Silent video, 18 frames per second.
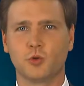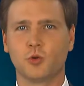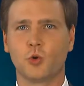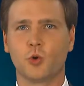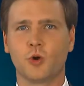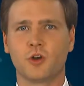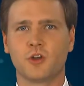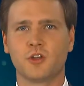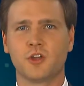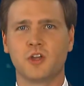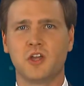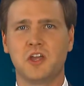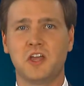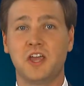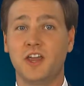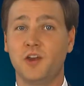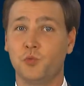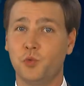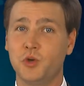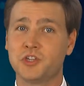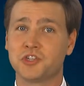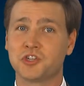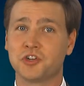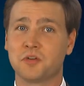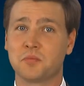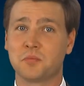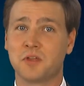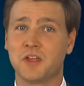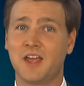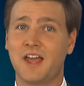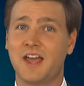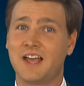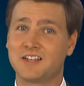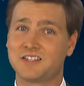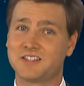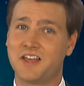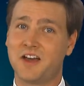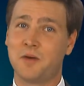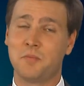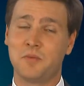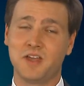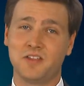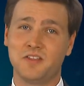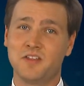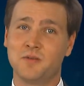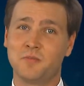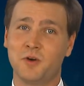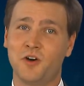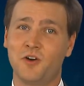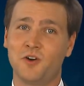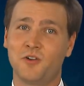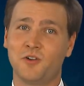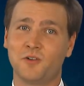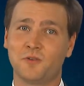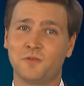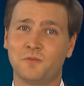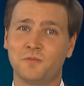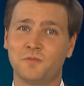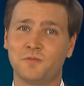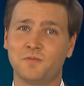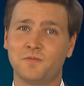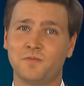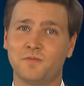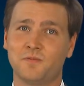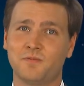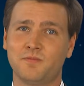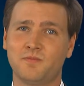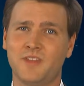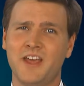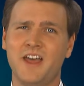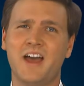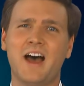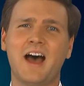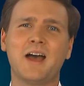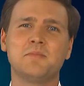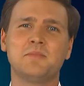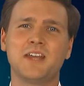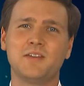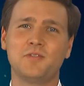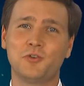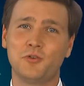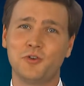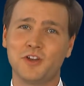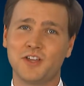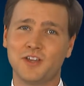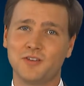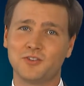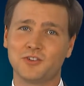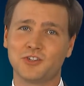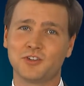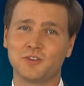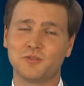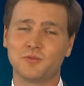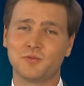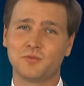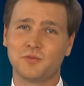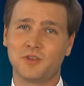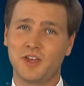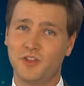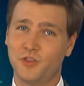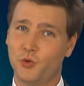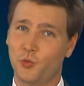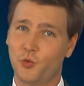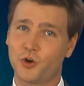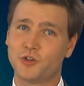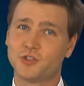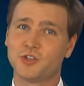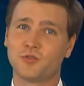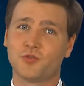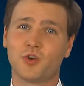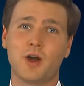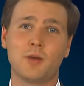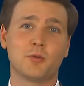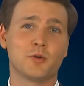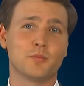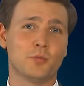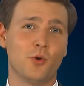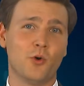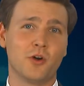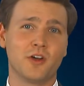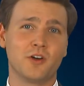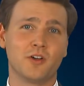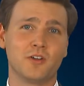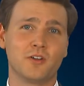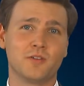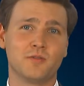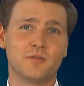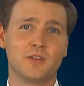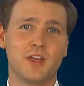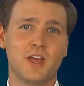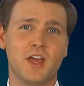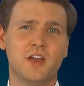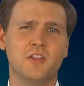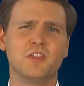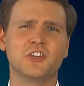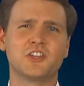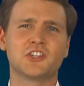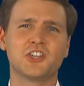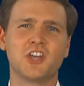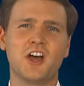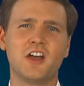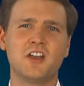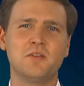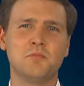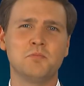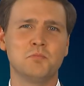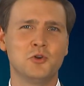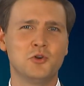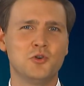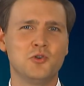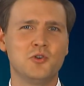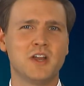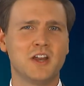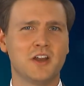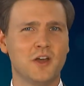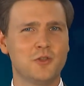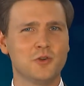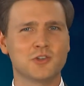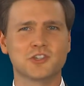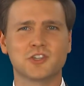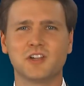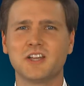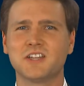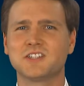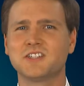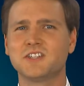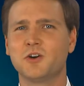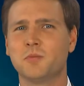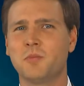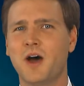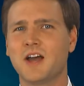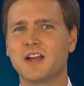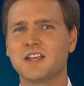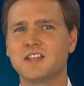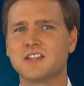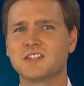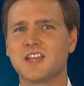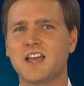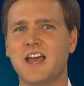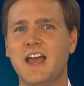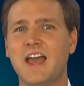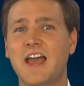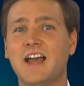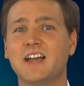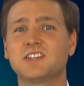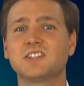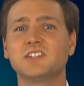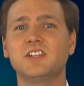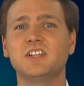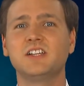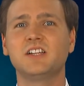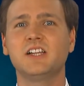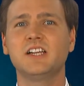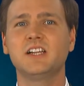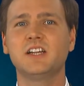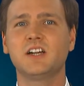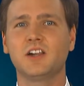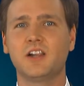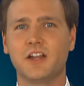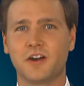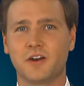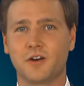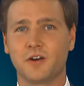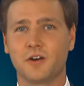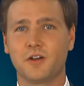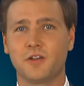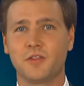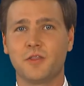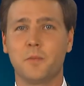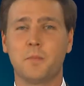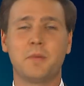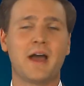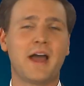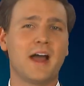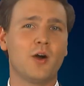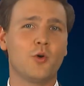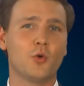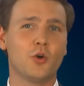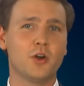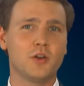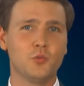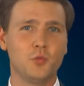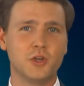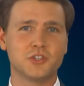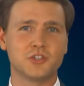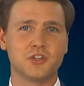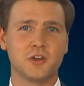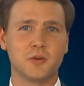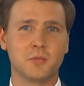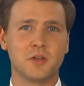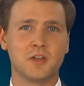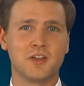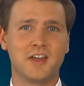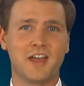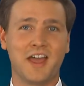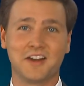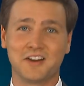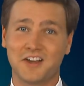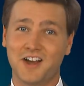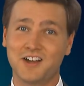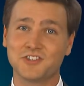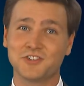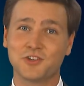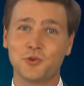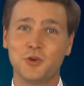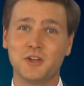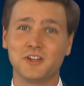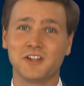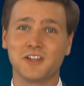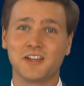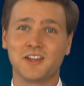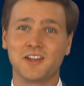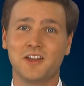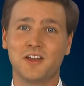O Lord! In wisdom hast thou made them all." I'm David Rives. In the words of Robert Boyle, the sun, moon, and other celestial bodies excellently declare the power and wisdom, and consequently,